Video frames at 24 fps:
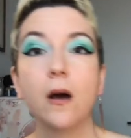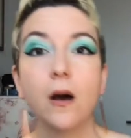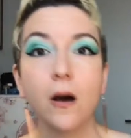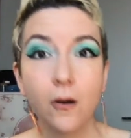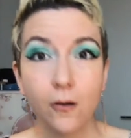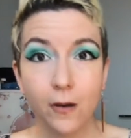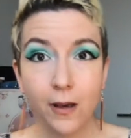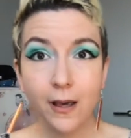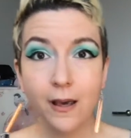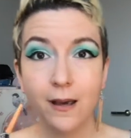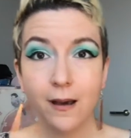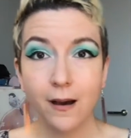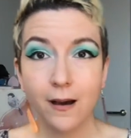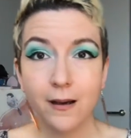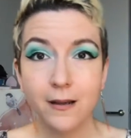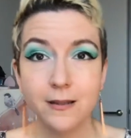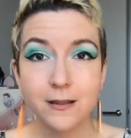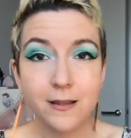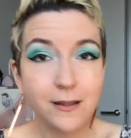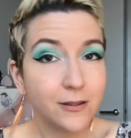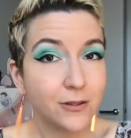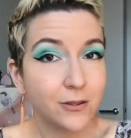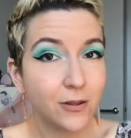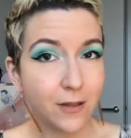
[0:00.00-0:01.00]
Okay,
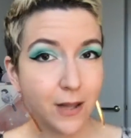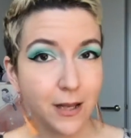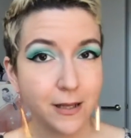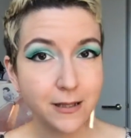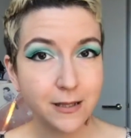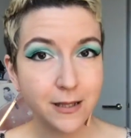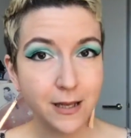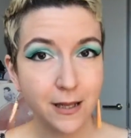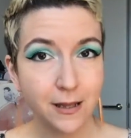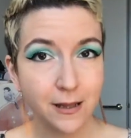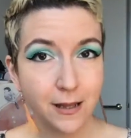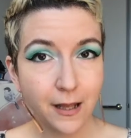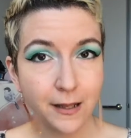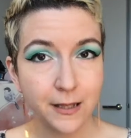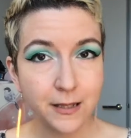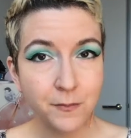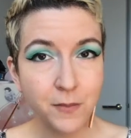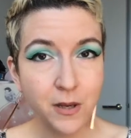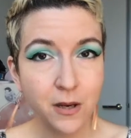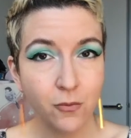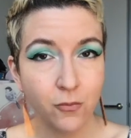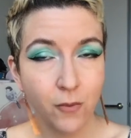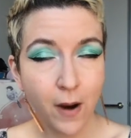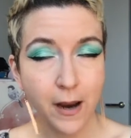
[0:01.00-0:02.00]
guys, so that's it. That's
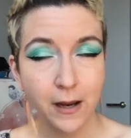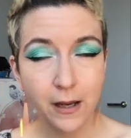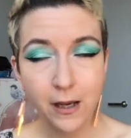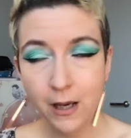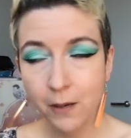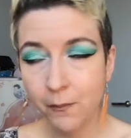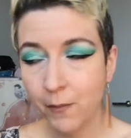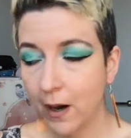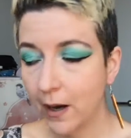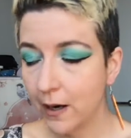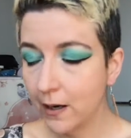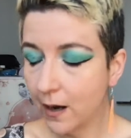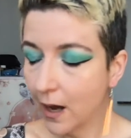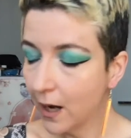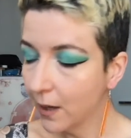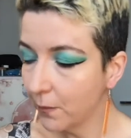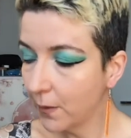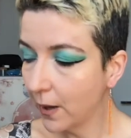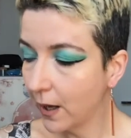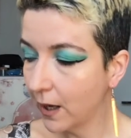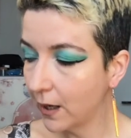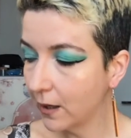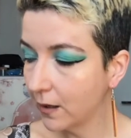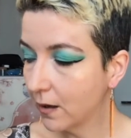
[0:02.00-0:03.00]
me ranking my
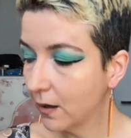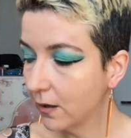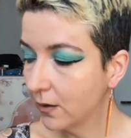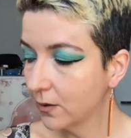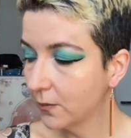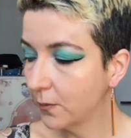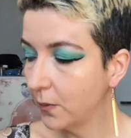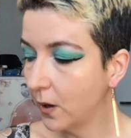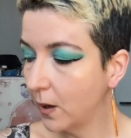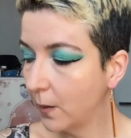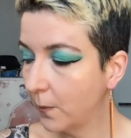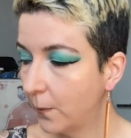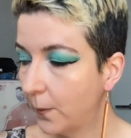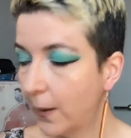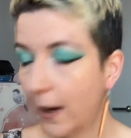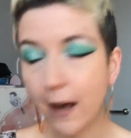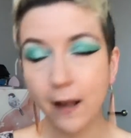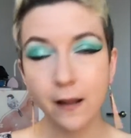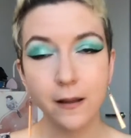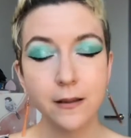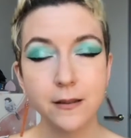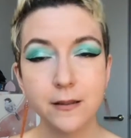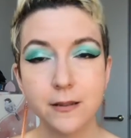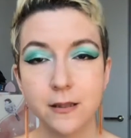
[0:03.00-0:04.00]
9-pan Colourpop
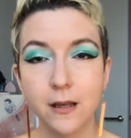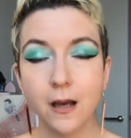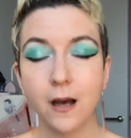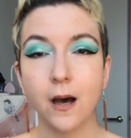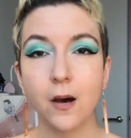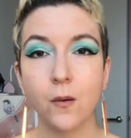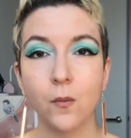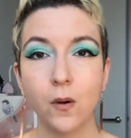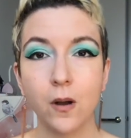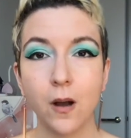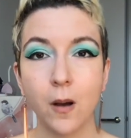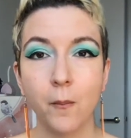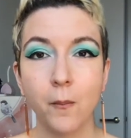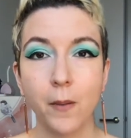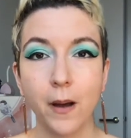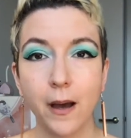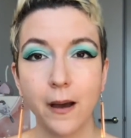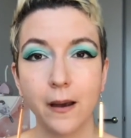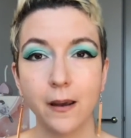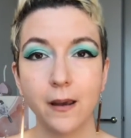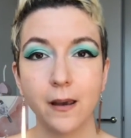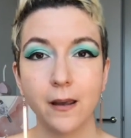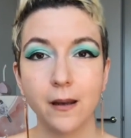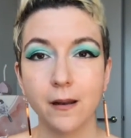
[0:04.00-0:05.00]
palettes. We'll come
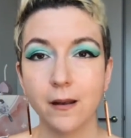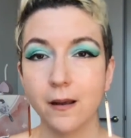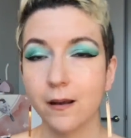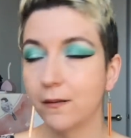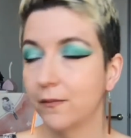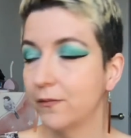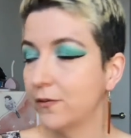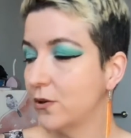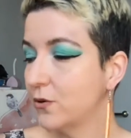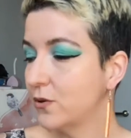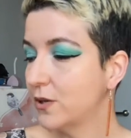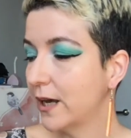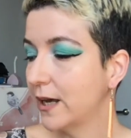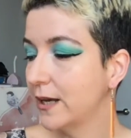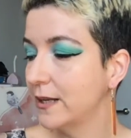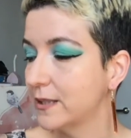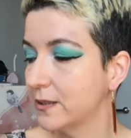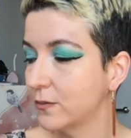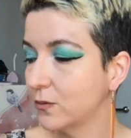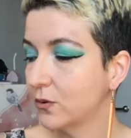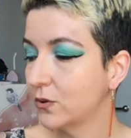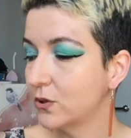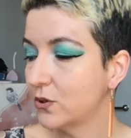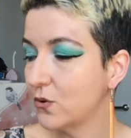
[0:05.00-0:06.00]
back in a few days
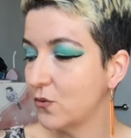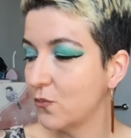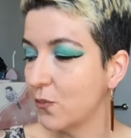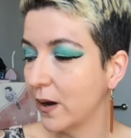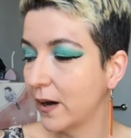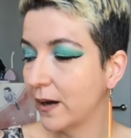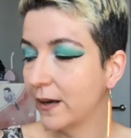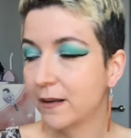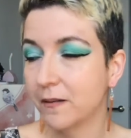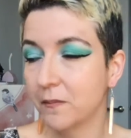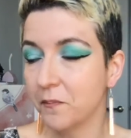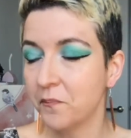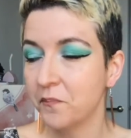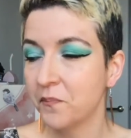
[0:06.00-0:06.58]
and we'll do my